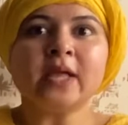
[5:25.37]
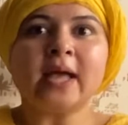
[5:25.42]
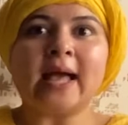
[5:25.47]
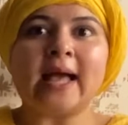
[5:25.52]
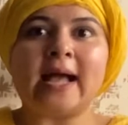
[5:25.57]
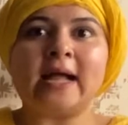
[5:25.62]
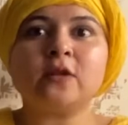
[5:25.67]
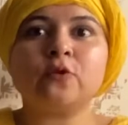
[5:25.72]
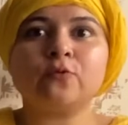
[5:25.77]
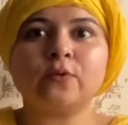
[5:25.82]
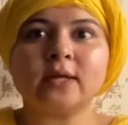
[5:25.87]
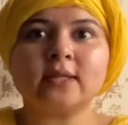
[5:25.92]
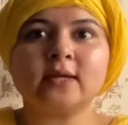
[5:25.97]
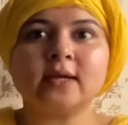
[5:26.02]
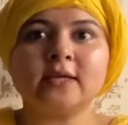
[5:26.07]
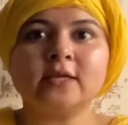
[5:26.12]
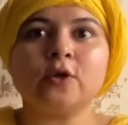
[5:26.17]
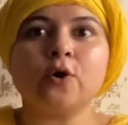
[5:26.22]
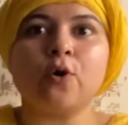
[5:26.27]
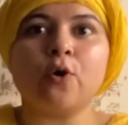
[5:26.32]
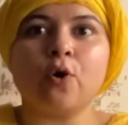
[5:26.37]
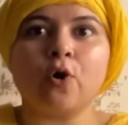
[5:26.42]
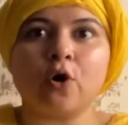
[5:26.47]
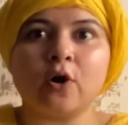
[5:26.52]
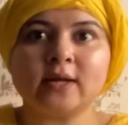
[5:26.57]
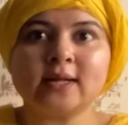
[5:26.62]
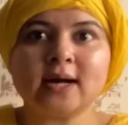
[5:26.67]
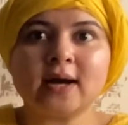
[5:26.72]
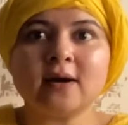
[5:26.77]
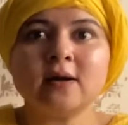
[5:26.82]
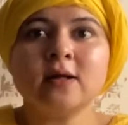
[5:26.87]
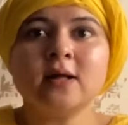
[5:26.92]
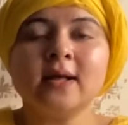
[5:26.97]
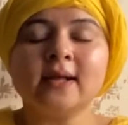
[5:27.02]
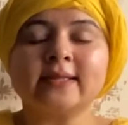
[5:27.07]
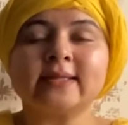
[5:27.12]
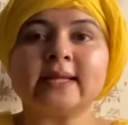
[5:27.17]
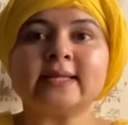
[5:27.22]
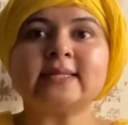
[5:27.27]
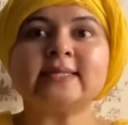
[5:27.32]
and whether your aura
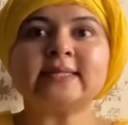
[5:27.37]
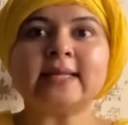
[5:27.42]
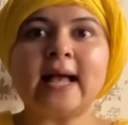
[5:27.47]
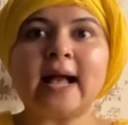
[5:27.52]
that is